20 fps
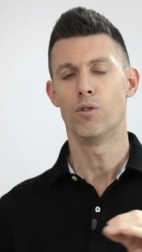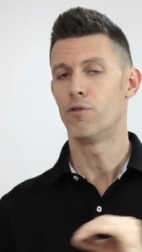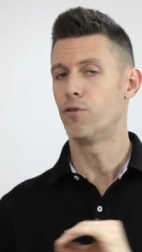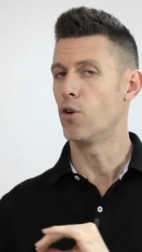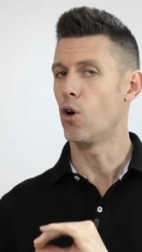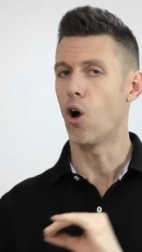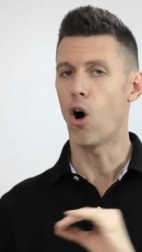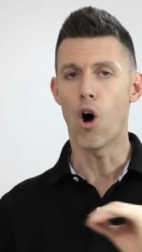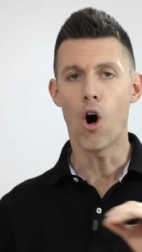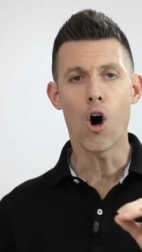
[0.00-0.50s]

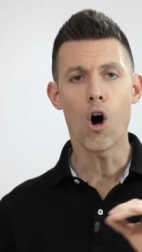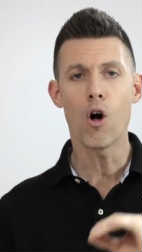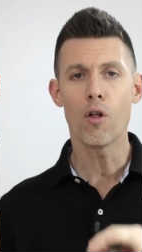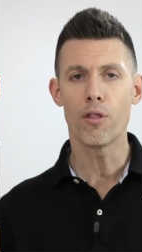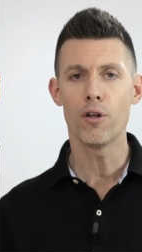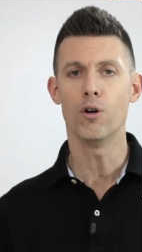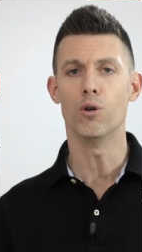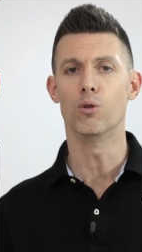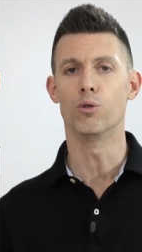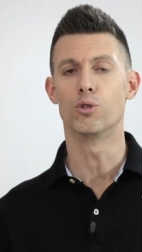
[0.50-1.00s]
for all
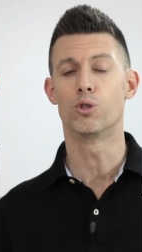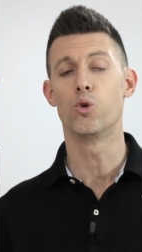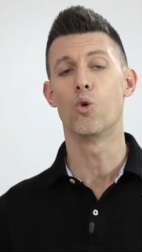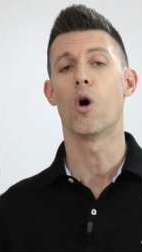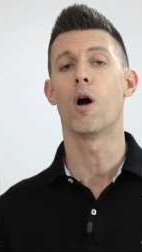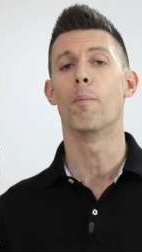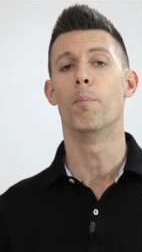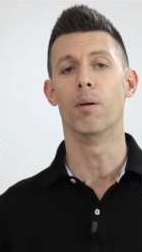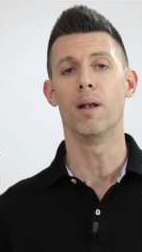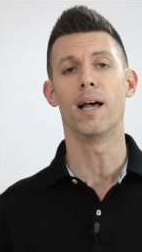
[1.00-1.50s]
those who
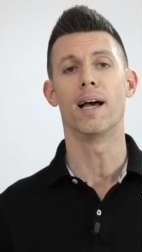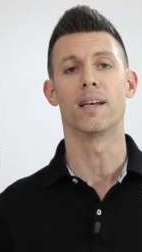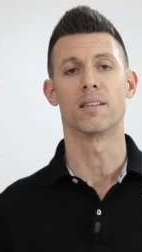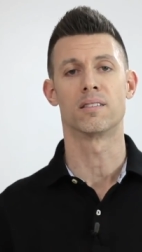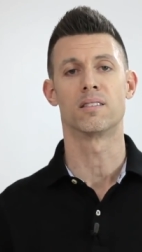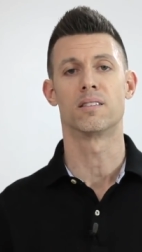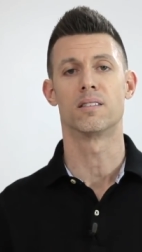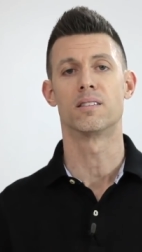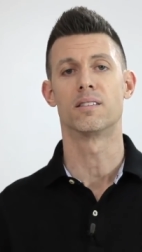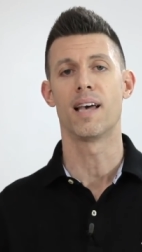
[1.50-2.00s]
are
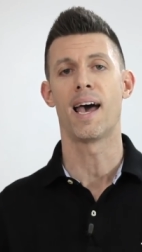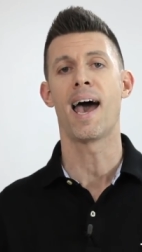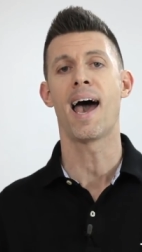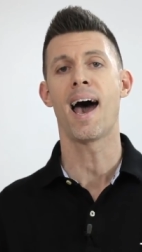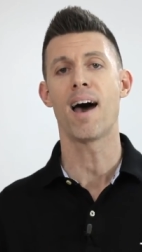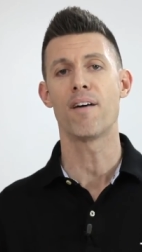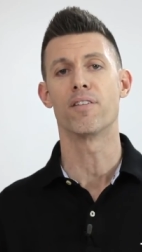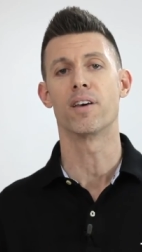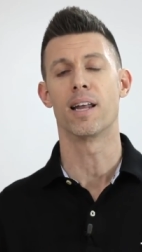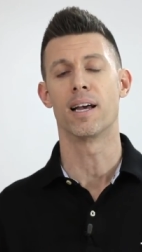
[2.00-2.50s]
blessed to
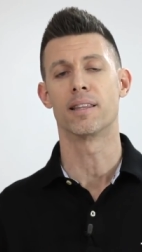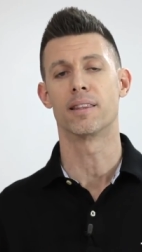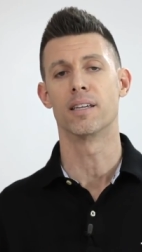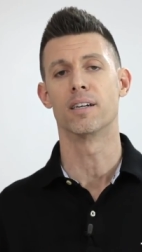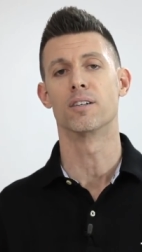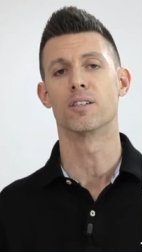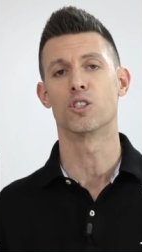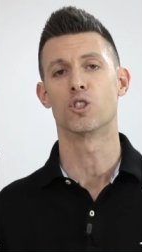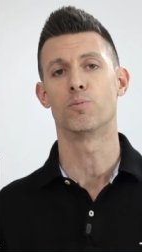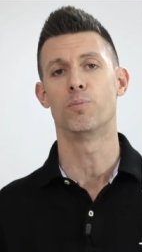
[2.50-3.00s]
have it at
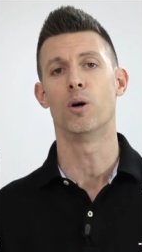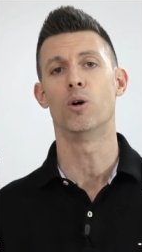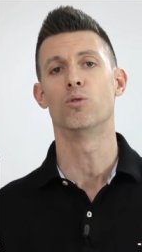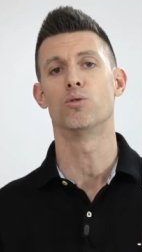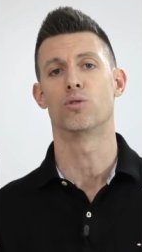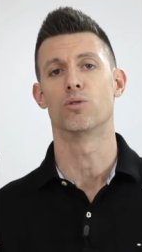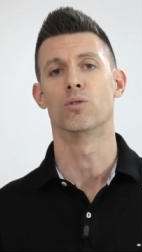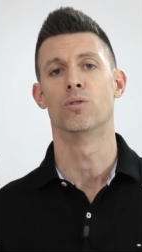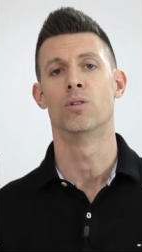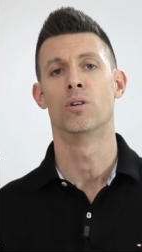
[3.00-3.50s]
their
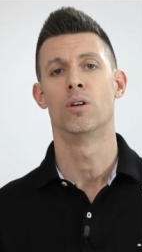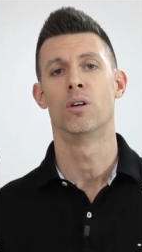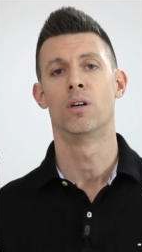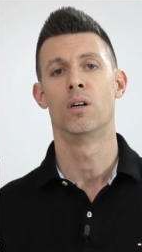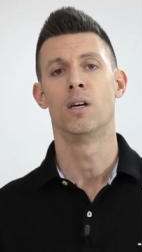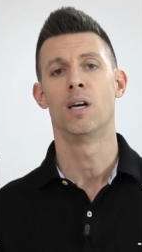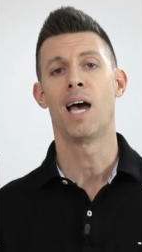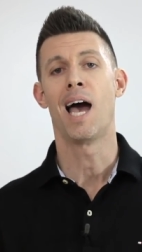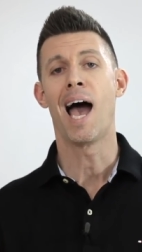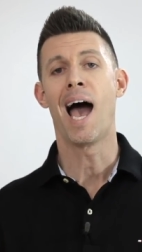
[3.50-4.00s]
disposal.
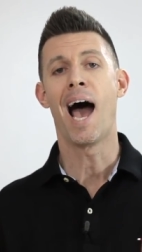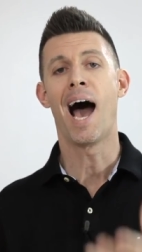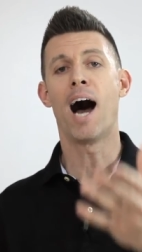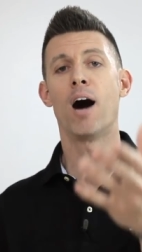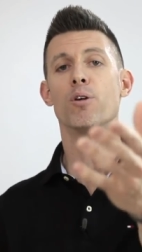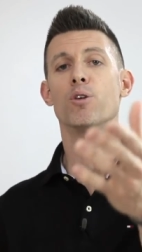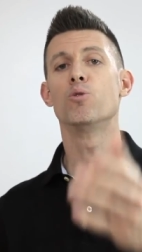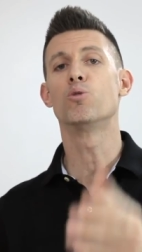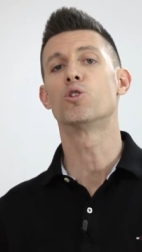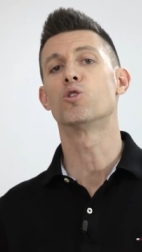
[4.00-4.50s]

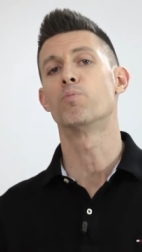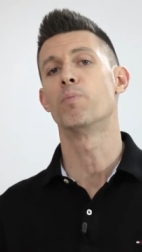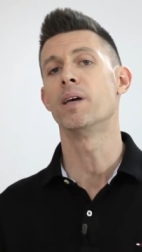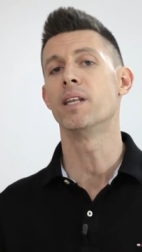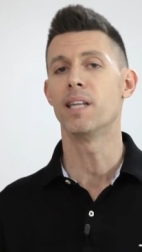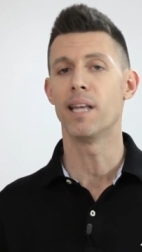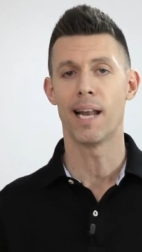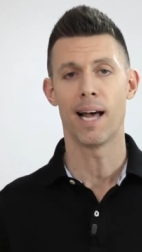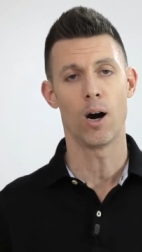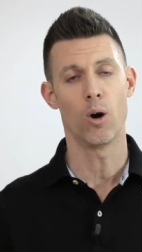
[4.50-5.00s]
How you
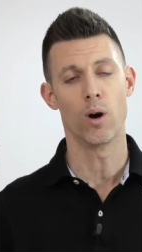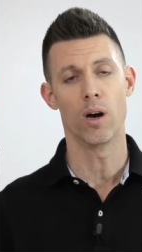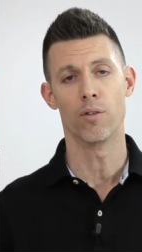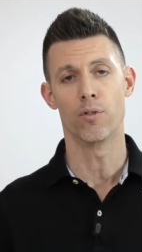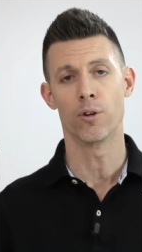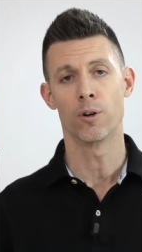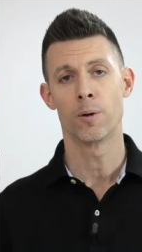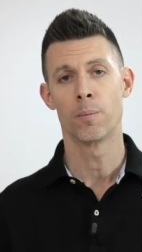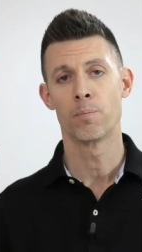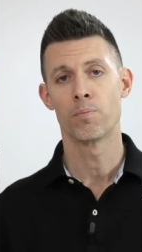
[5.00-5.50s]
spend it,
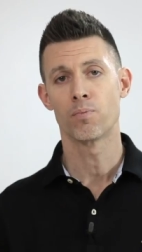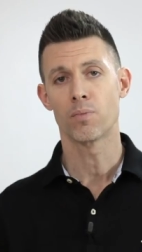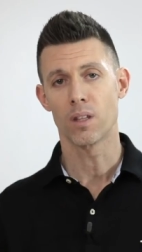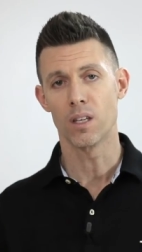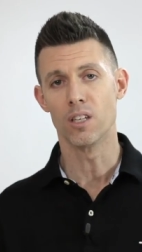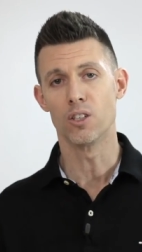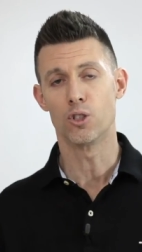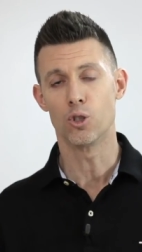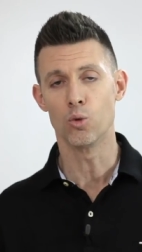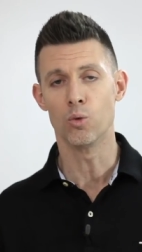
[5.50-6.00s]
however,
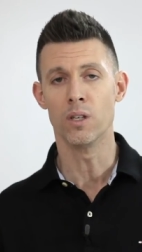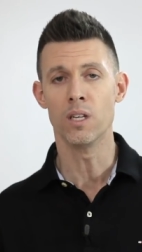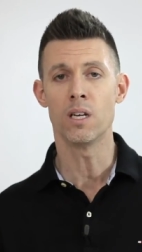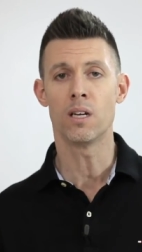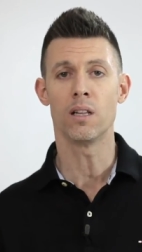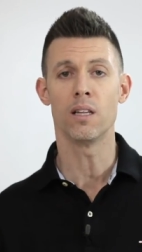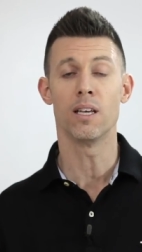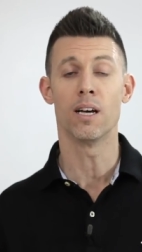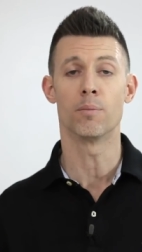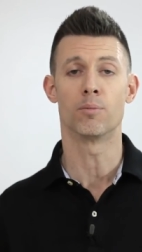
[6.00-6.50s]
is
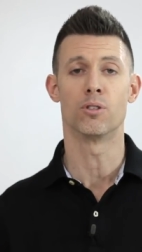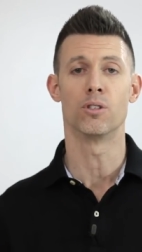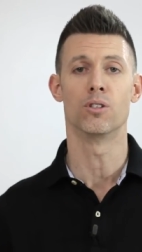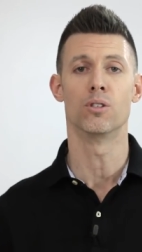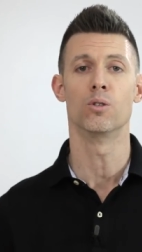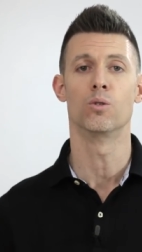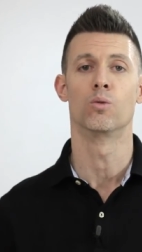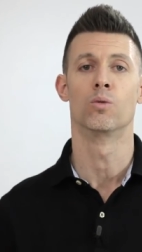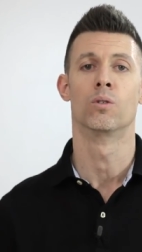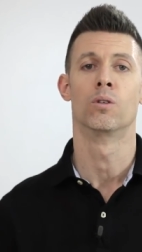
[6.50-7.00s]
uniquely up to
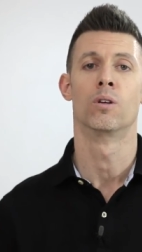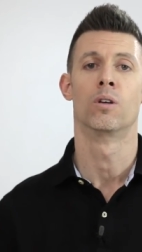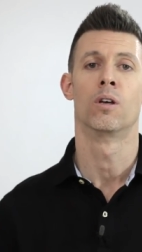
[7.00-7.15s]
you.